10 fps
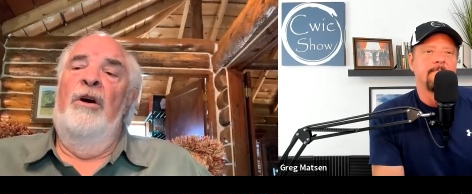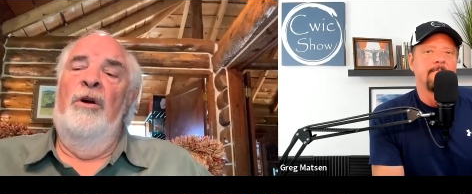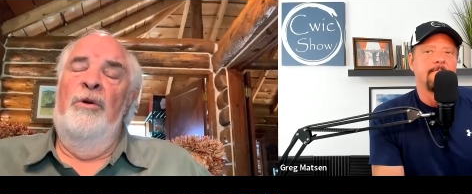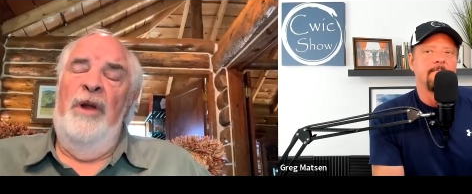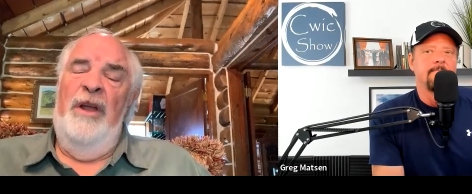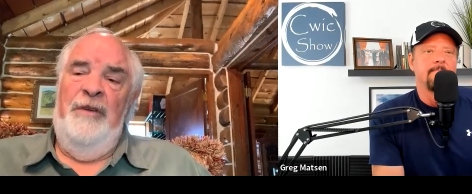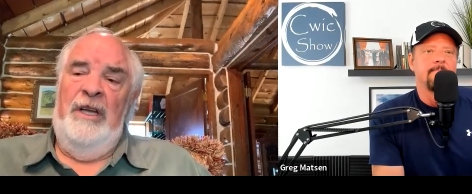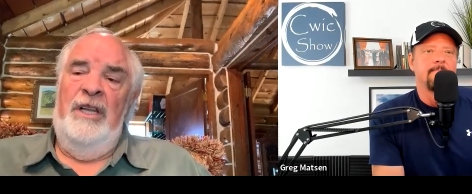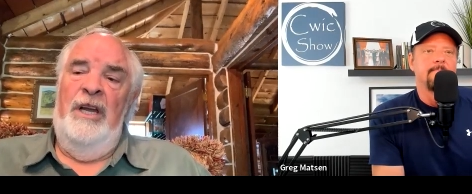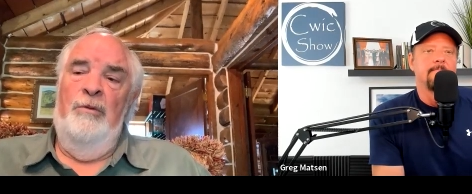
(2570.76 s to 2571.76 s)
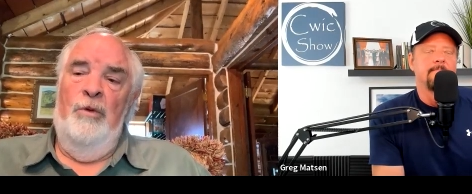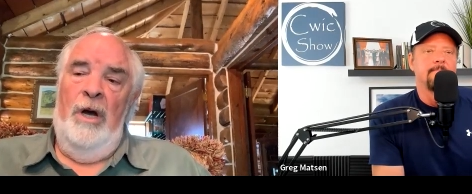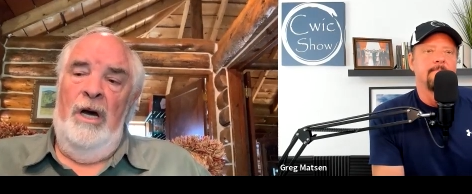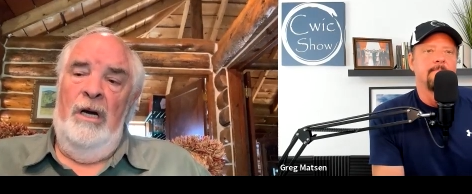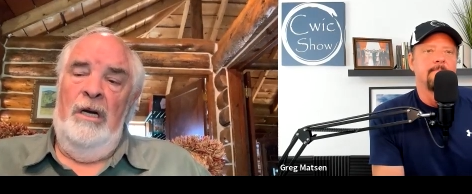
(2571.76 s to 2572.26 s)
Speaker 1: horrifically
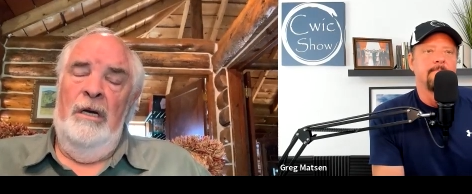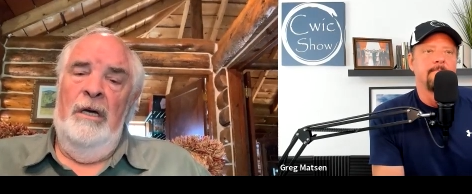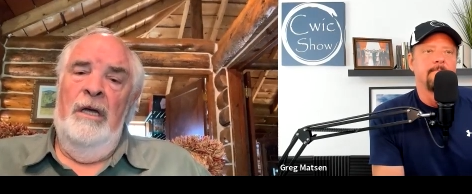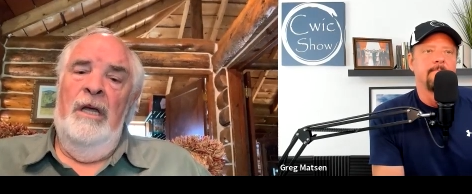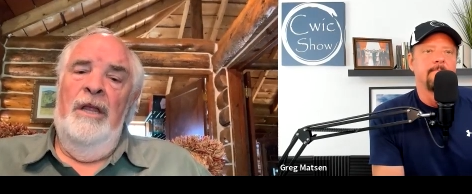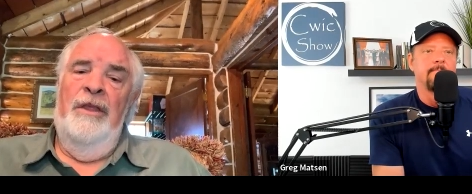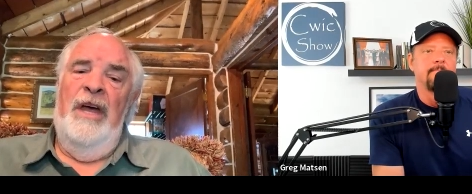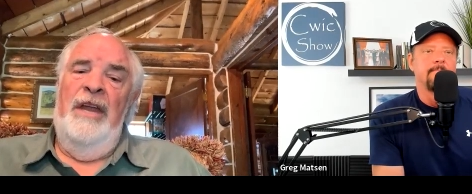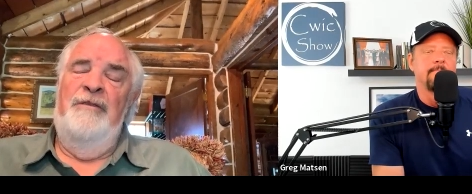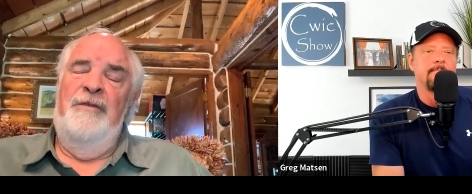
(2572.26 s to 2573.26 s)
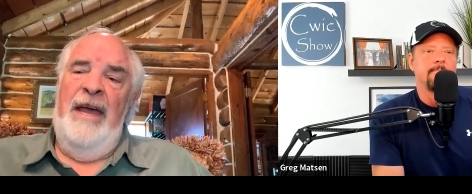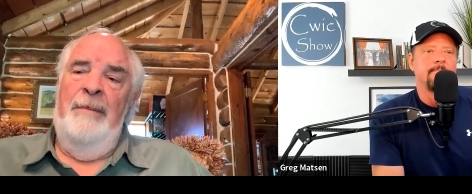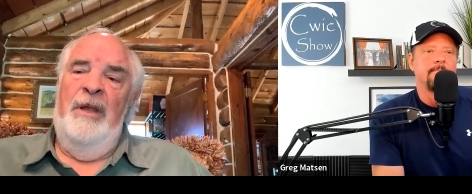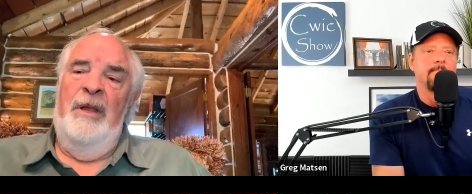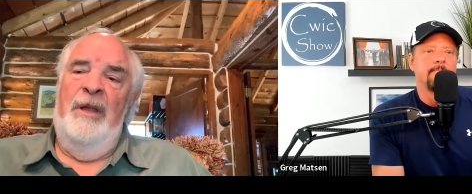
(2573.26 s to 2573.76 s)
wrong that family